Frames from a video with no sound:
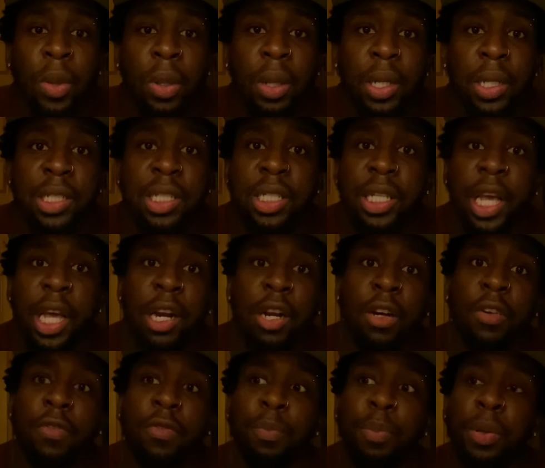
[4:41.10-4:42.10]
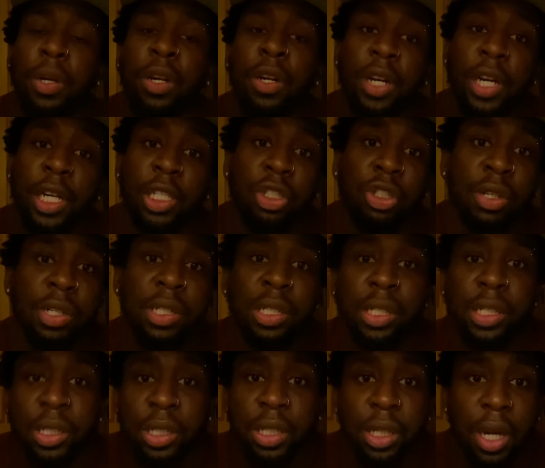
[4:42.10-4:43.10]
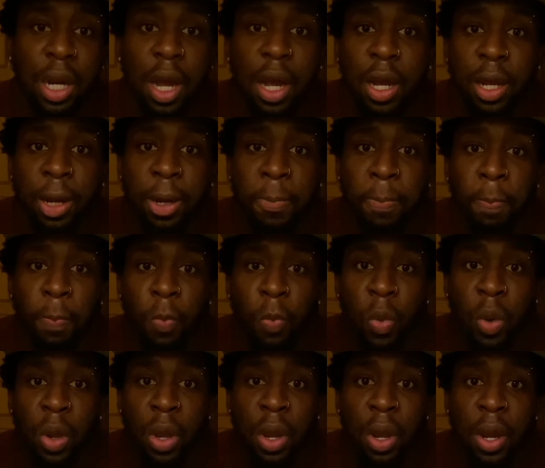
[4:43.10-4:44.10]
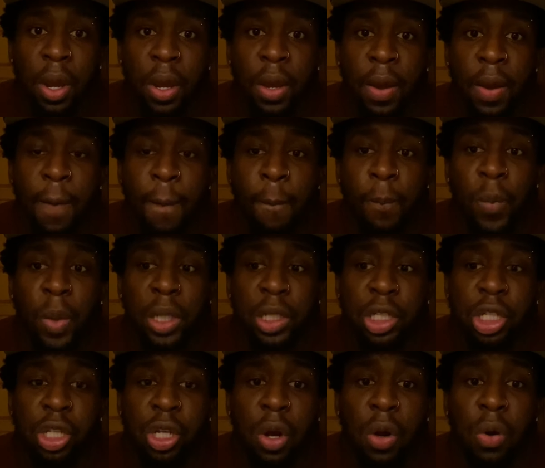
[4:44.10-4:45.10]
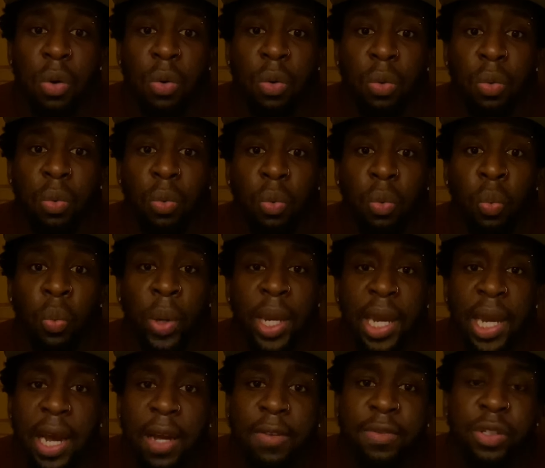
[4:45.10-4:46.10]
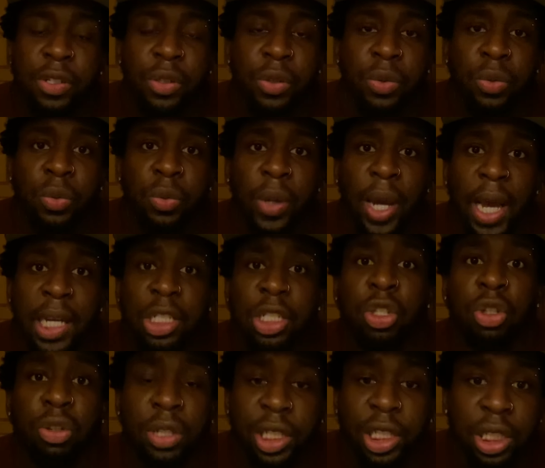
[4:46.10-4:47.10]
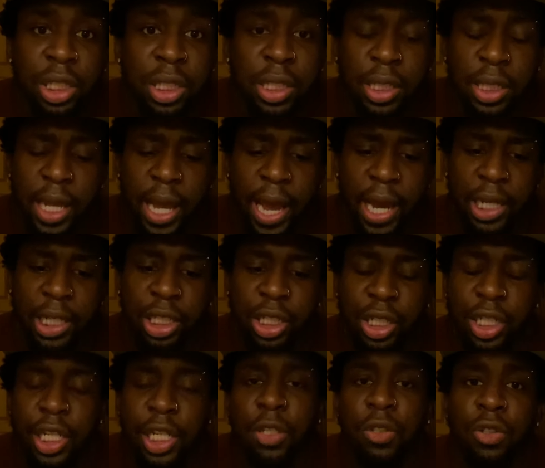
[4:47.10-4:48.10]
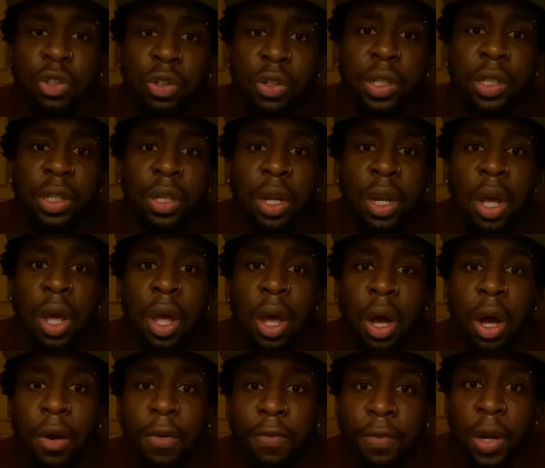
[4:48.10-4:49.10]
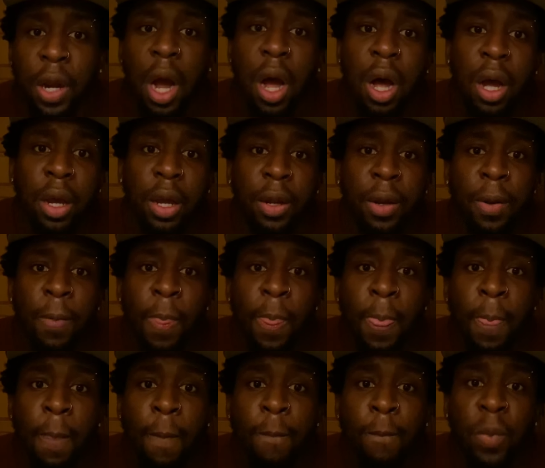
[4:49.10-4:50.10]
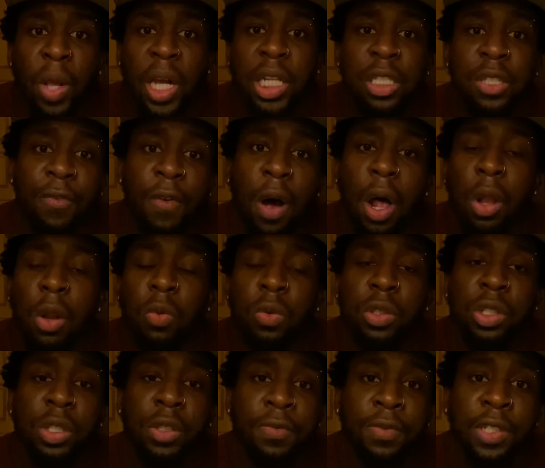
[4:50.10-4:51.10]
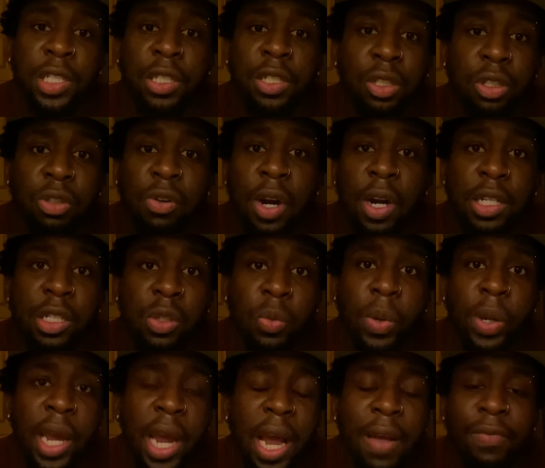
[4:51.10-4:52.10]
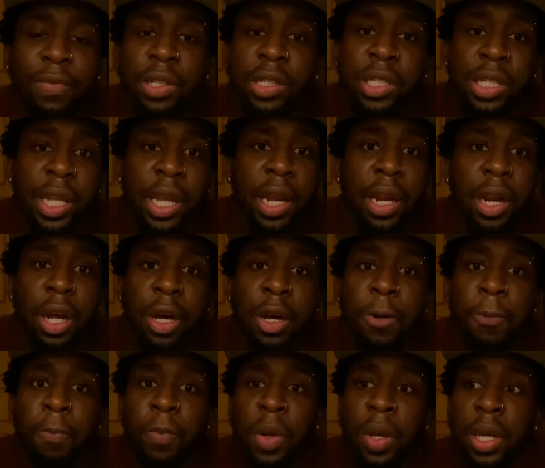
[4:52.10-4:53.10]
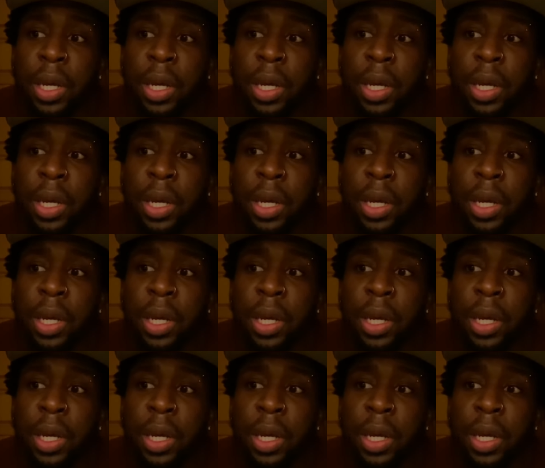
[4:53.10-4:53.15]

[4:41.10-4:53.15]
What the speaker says: instead of putting their trust into God. And so we have to, as Christians, as children of God, as followers of Jesus Christ, we have to stand up